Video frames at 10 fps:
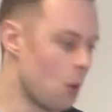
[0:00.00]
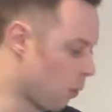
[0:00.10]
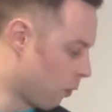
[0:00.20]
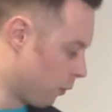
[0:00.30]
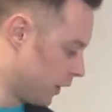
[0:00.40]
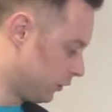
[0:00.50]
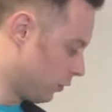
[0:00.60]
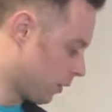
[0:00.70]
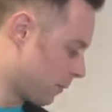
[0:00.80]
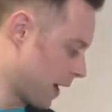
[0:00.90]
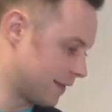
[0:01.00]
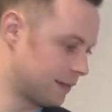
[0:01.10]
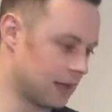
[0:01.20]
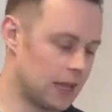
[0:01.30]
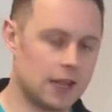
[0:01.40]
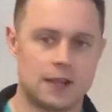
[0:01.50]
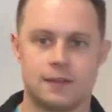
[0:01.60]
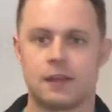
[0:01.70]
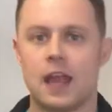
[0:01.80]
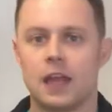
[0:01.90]
What we'll do our best
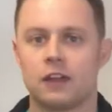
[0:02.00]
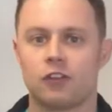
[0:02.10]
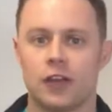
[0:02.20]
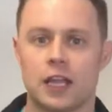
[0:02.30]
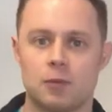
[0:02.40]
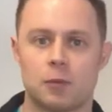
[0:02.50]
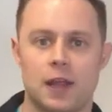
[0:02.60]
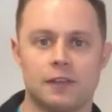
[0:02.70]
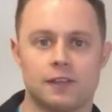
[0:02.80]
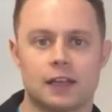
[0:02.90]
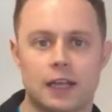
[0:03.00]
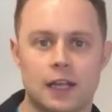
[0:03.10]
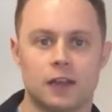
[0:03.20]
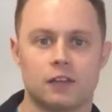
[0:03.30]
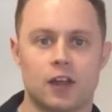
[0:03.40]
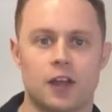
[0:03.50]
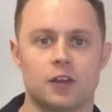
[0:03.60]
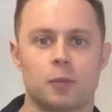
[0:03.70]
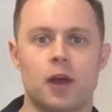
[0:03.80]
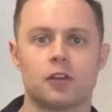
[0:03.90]
is to try and keep the place as clean and as
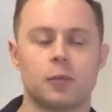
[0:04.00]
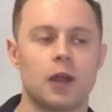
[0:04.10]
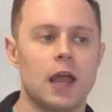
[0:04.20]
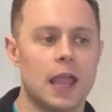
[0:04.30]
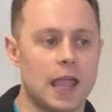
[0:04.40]
tidy as possible.